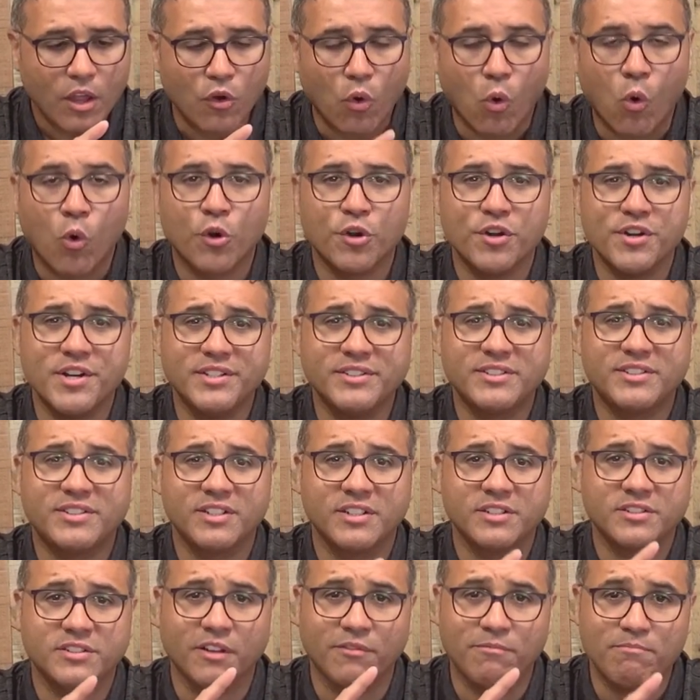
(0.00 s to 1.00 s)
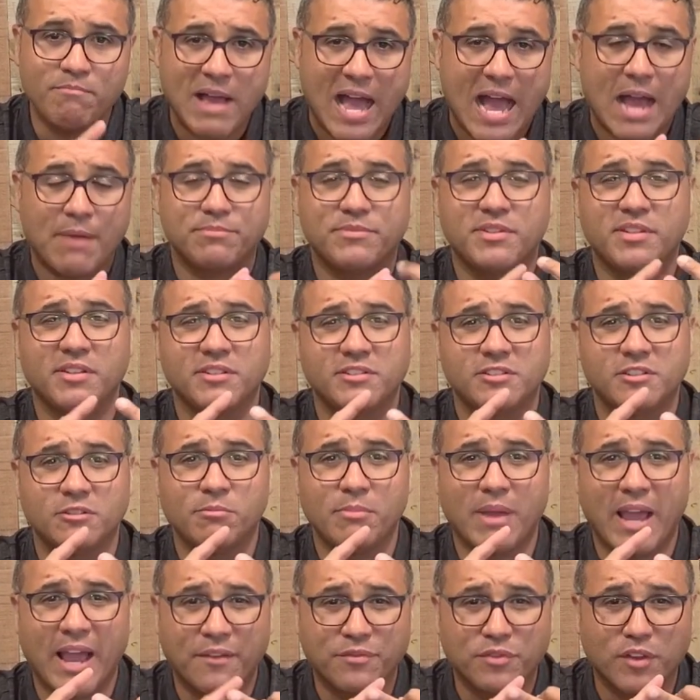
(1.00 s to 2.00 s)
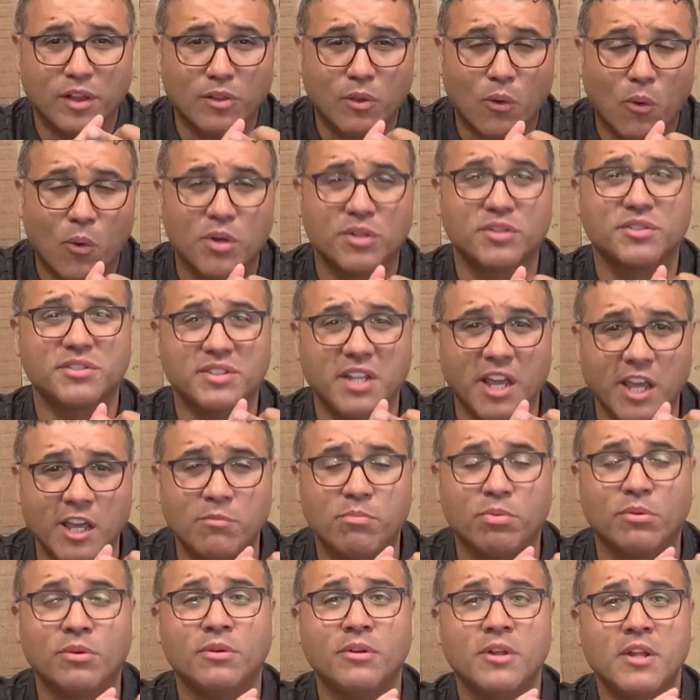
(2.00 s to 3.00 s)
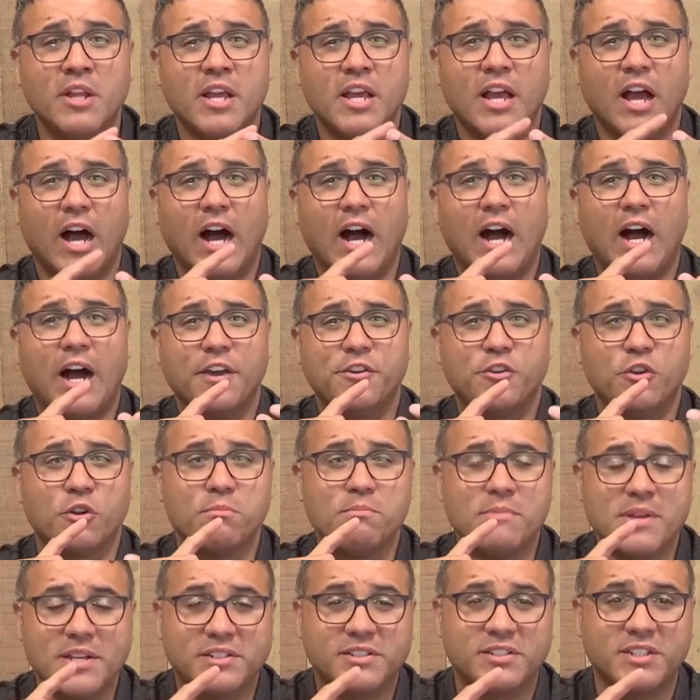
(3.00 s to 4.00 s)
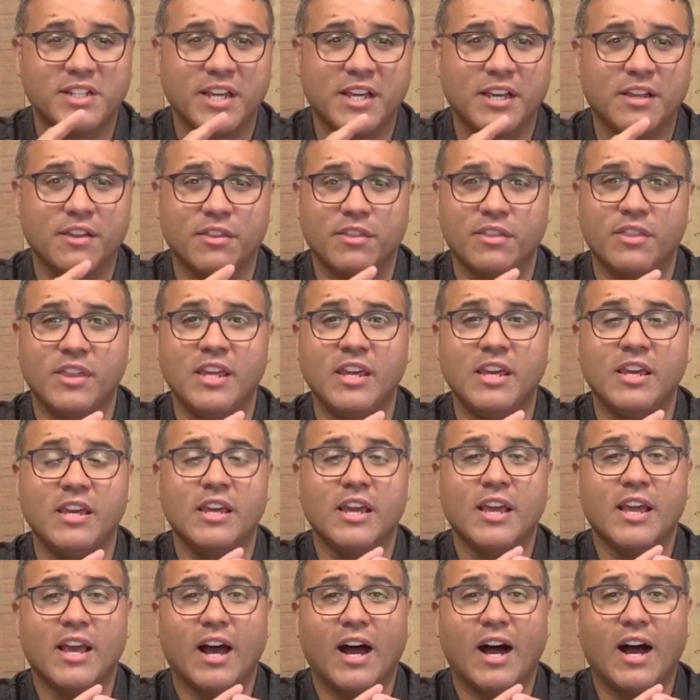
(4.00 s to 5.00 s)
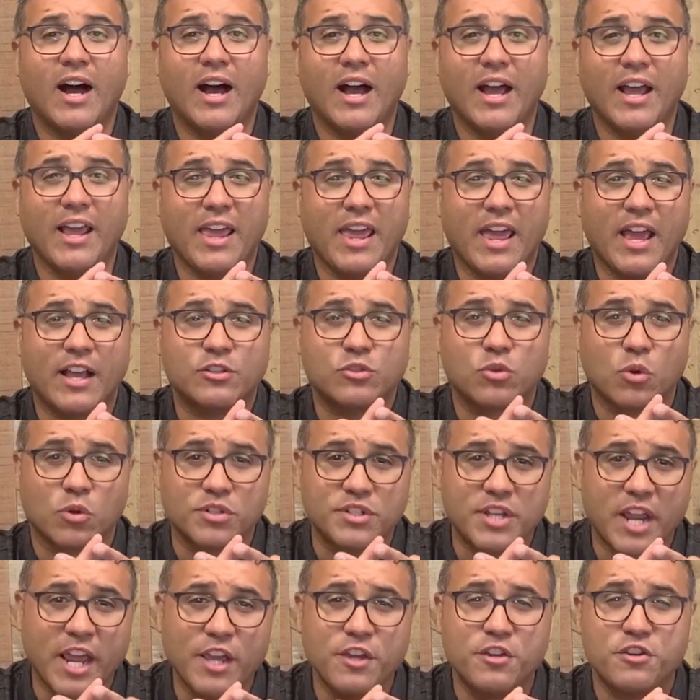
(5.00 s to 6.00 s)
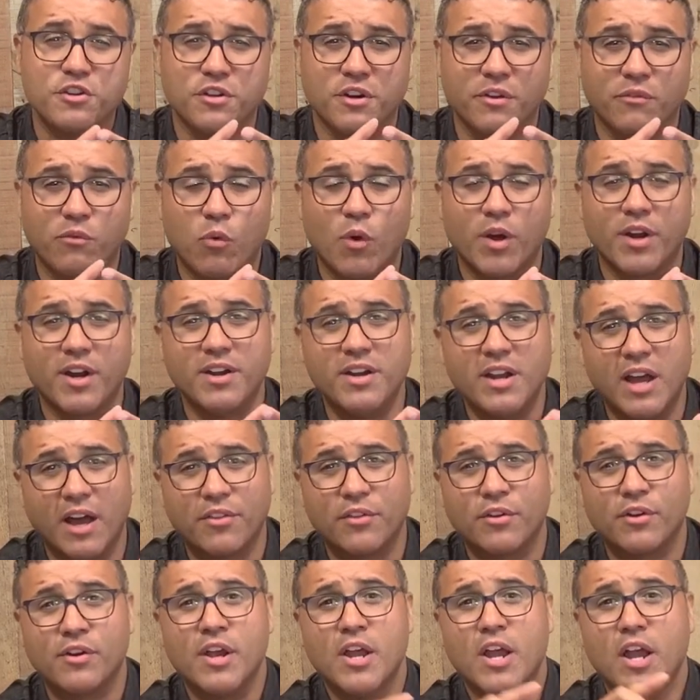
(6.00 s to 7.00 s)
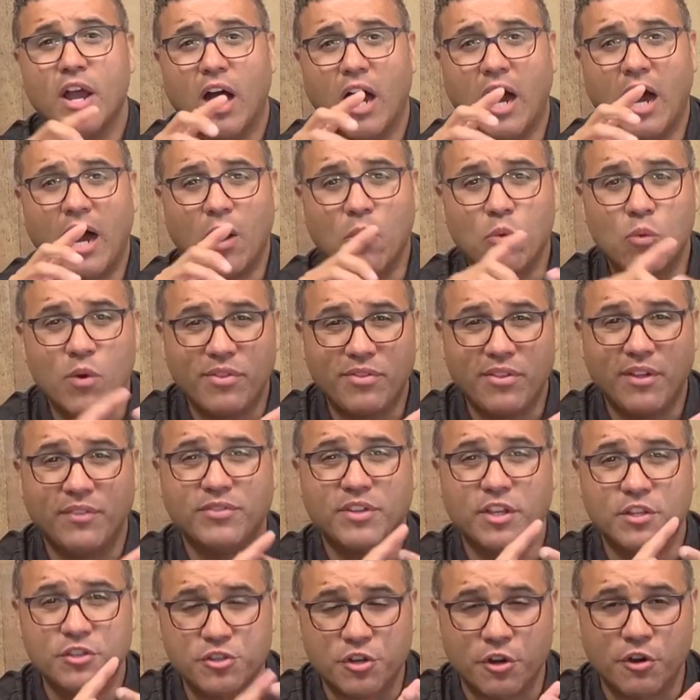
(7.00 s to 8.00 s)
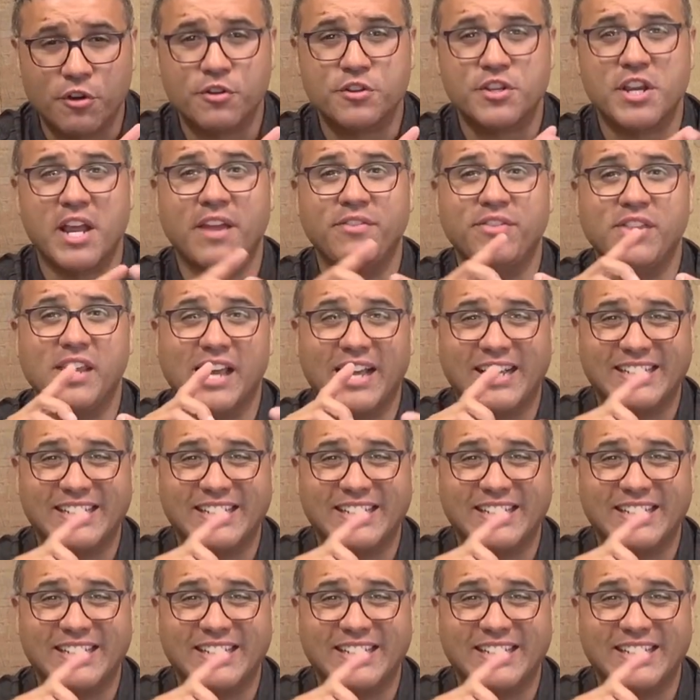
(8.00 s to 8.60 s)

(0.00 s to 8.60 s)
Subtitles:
ordinances of baptism and the Lord's table. You're missing the exhortation of one another within the church, and the